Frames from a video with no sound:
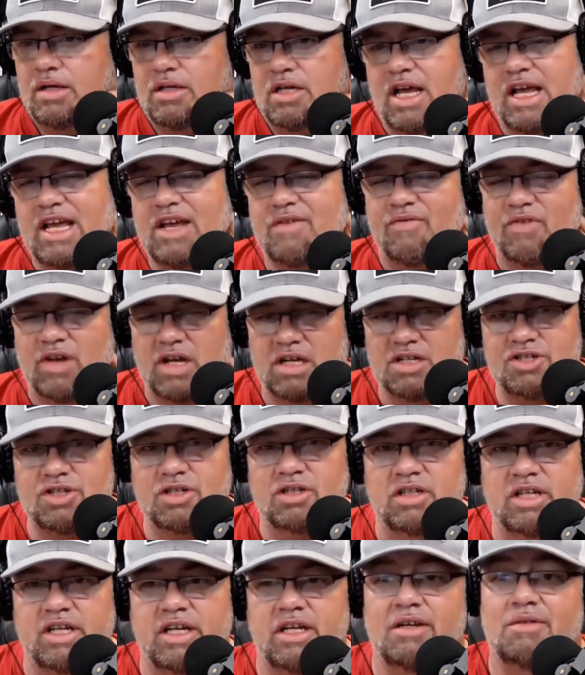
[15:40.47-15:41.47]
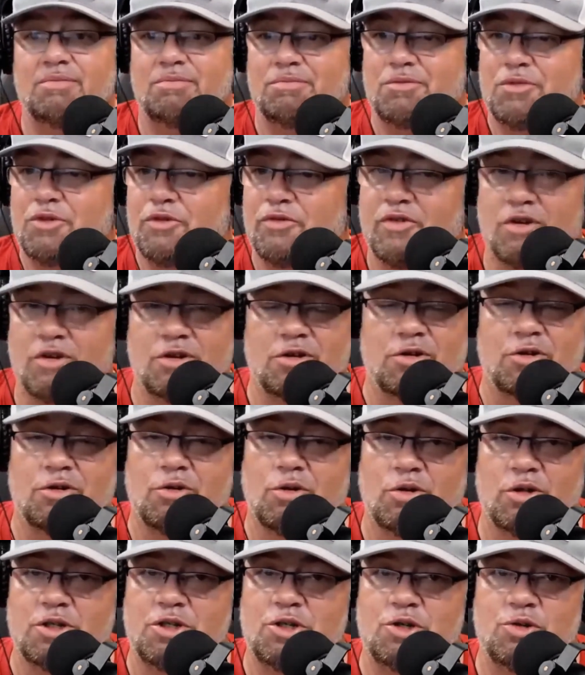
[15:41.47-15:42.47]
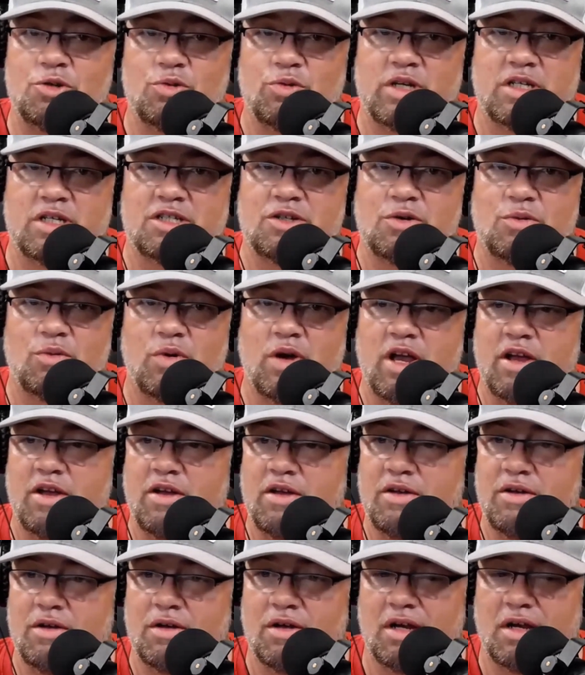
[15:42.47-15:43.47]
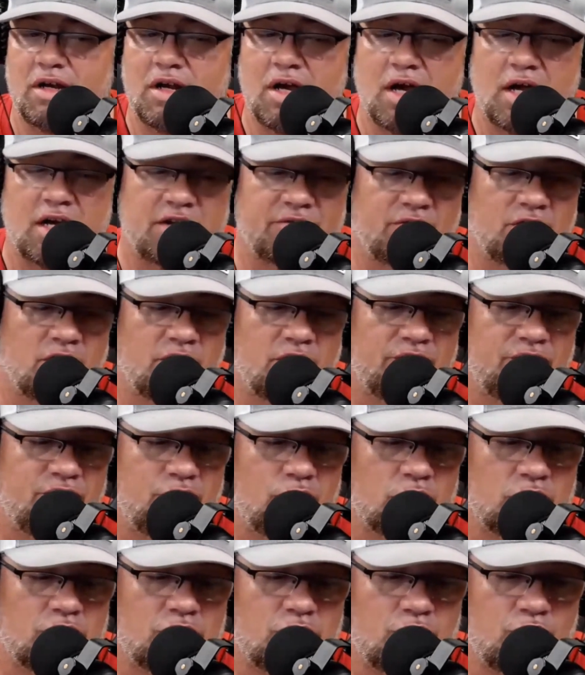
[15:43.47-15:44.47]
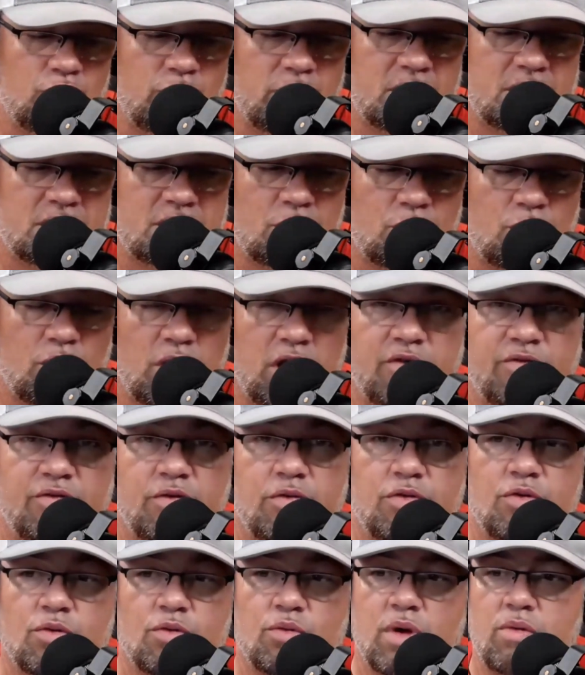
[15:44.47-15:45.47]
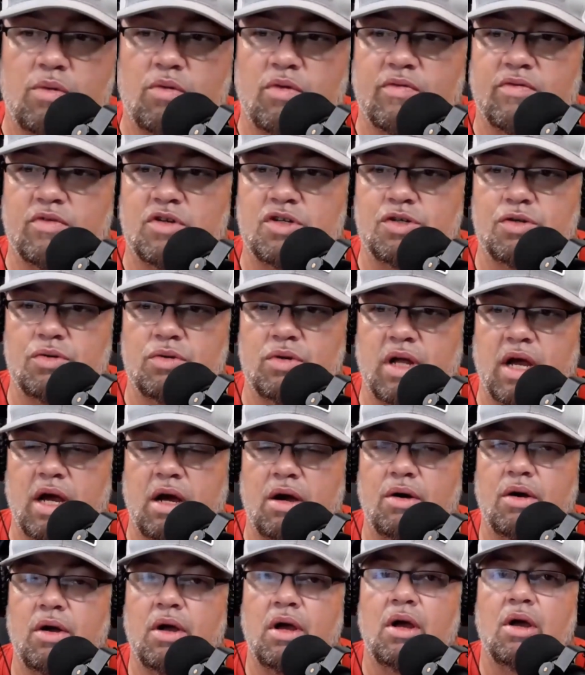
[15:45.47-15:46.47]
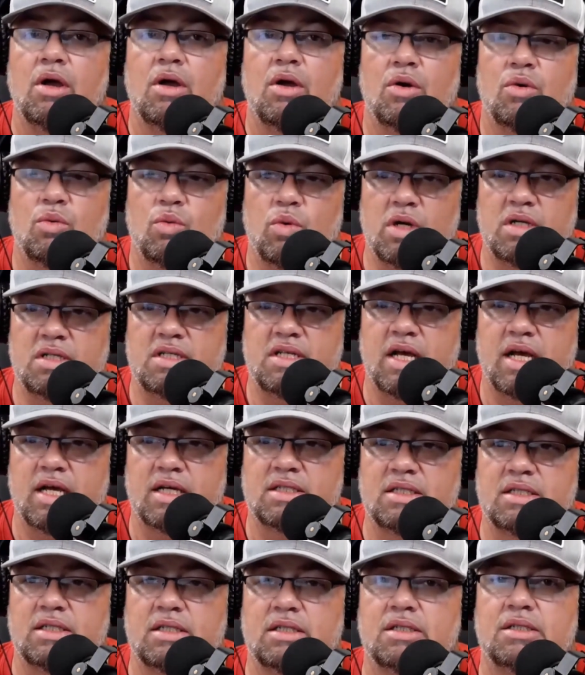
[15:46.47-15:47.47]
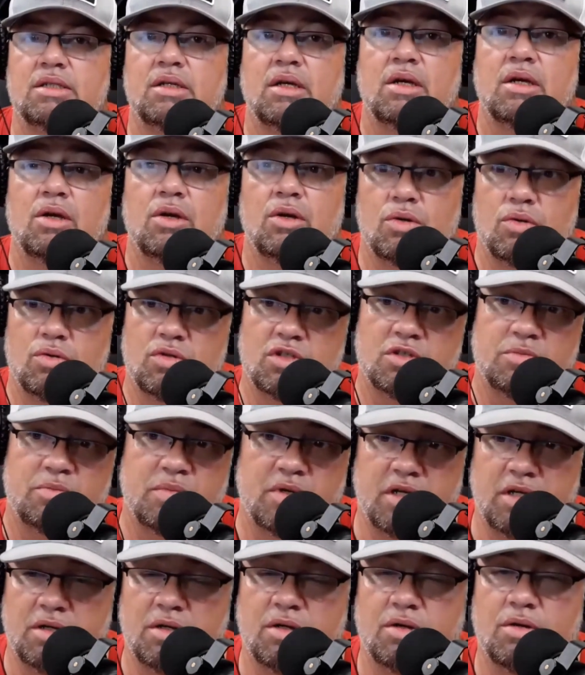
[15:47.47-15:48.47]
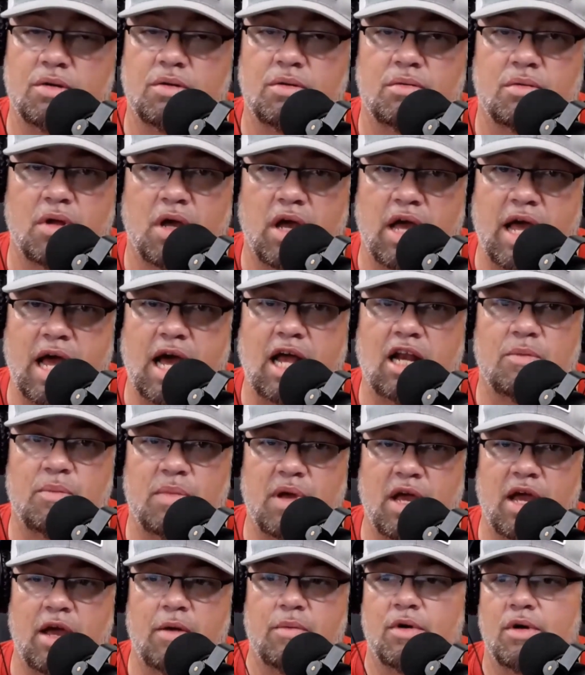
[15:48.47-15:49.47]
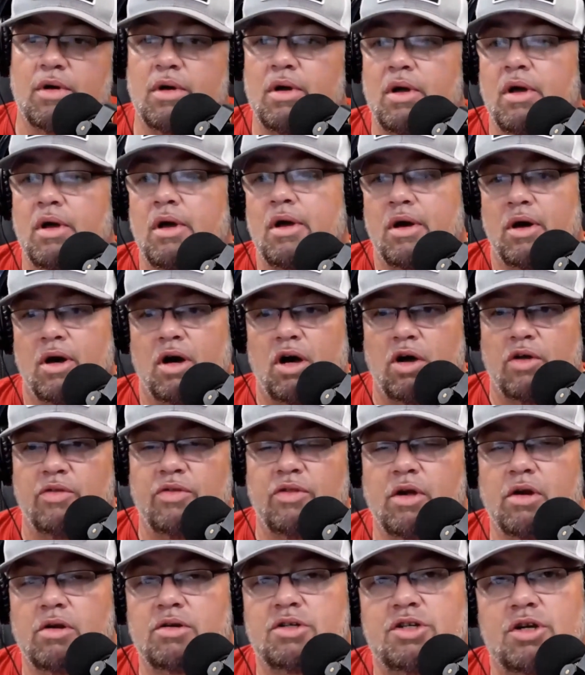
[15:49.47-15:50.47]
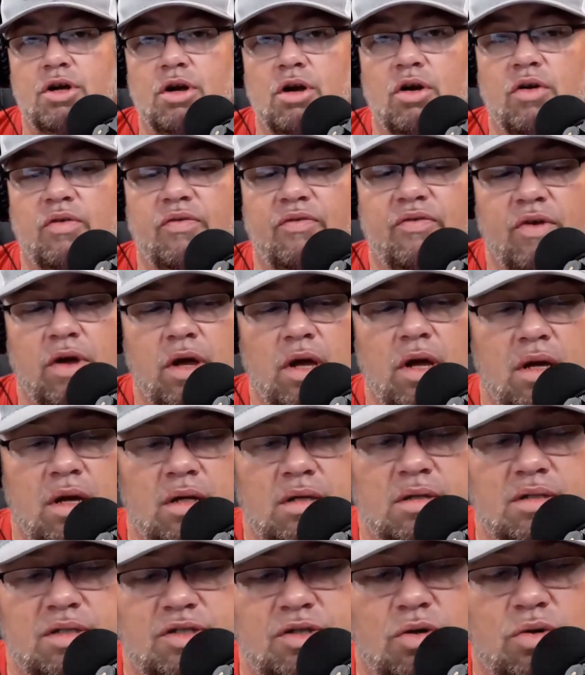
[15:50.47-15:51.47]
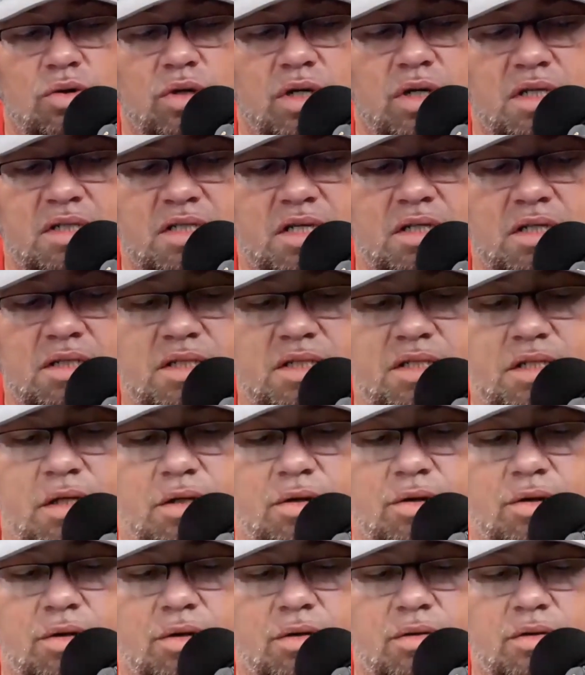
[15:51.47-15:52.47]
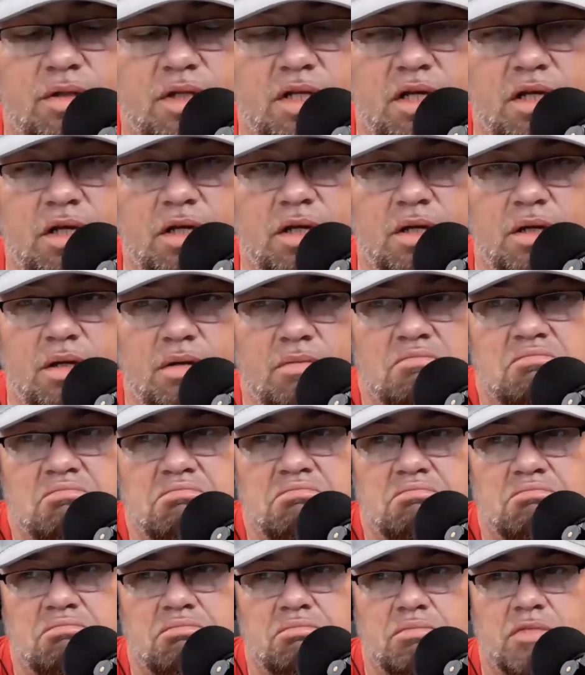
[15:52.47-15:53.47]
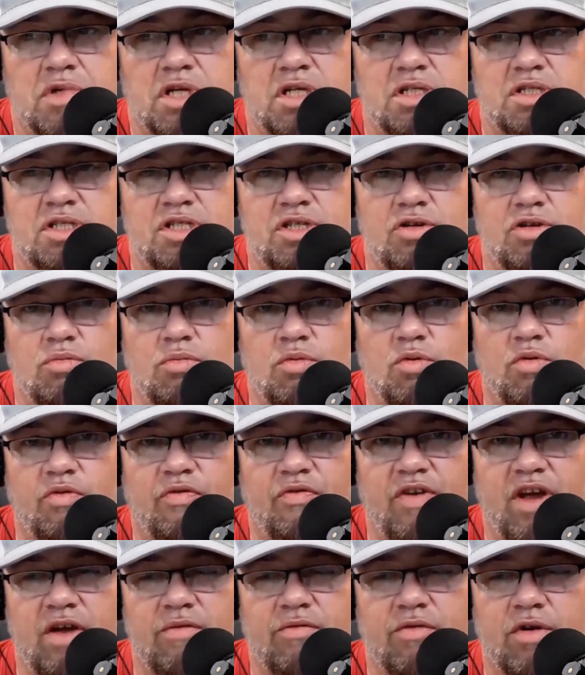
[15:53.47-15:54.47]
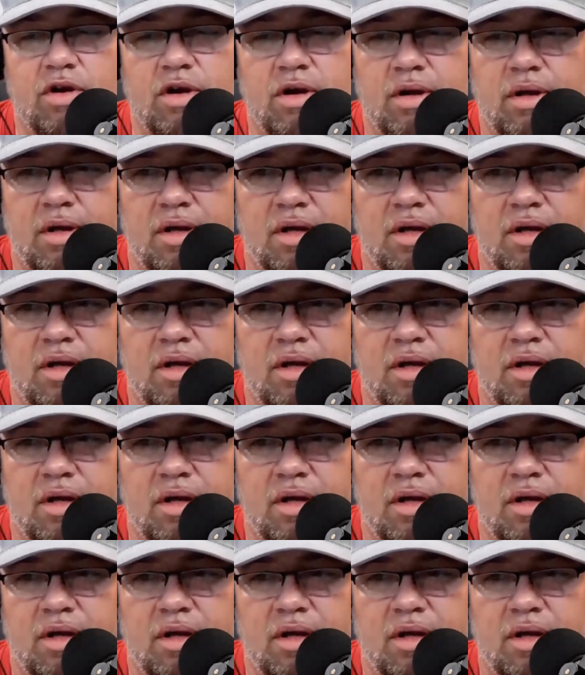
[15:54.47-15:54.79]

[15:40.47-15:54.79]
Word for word: Eventually, you're only two weeks away, and not even a full two weeks away from the Red River Shootout with Texas, who has beaten Alabama on their turf, so is considered the considerable favorite.